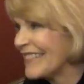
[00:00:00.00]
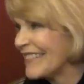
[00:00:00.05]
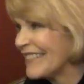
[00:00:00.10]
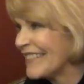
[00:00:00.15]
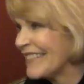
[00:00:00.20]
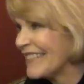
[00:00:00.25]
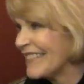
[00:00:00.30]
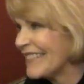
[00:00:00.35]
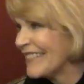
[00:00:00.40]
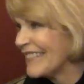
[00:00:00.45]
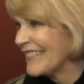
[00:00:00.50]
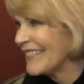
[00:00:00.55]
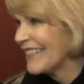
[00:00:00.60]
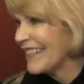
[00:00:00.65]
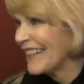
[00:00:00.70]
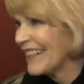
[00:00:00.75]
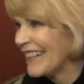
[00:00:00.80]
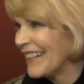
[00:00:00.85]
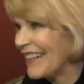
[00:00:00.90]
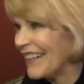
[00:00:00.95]

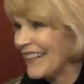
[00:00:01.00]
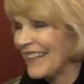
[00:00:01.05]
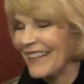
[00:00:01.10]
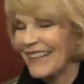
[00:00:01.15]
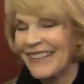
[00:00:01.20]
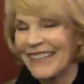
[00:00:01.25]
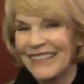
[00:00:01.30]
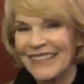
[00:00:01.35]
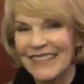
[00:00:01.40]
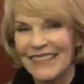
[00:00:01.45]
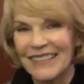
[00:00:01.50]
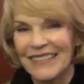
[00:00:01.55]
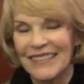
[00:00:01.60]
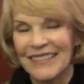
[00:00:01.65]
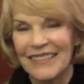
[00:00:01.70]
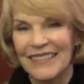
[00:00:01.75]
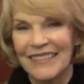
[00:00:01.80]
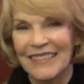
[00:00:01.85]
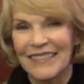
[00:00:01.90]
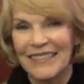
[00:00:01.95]

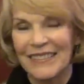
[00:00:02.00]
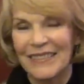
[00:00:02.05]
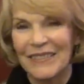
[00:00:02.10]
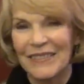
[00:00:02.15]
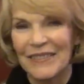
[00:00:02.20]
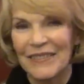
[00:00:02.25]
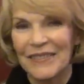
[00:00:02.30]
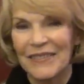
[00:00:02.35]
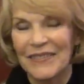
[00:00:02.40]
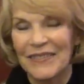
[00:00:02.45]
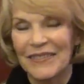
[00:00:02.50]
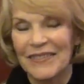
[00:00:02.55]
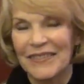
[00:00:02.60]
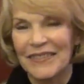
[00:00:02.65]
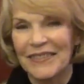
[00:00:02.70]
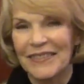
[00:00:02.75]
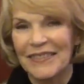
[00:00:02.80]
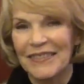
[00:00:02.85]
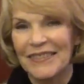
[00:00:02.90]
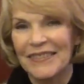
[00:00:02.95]

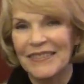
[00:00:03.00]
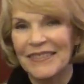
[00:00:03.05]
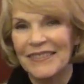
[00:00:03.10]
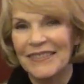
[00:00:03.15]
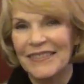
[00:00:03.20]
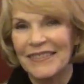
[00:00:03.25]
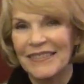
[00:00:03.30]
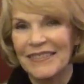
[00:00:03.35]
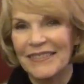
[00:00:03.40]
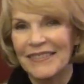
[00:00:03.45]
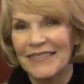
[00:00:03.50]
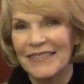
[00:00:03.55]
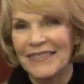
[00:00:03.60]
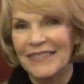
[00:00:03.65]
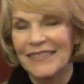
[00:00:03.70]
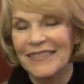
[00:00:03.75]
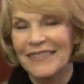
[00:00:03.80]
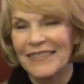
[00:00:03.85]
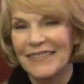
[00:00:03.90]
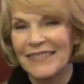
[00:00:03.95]

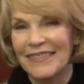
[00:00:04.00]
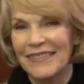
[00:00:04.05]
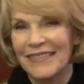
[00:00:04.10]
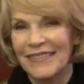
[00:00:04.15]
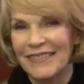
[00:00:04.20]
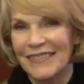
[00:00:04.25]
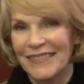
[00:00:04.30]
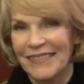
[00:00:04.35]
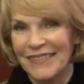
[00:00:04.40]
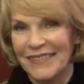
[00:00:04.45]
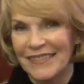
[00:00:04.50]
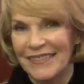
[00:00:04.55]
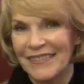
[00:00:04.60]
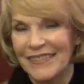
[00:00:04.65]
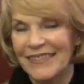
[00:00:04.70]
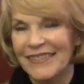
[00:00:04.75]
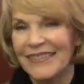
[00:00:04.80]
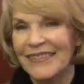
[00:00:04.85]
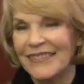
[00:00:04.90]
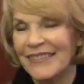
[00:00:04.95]

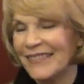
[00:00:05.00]
(silent)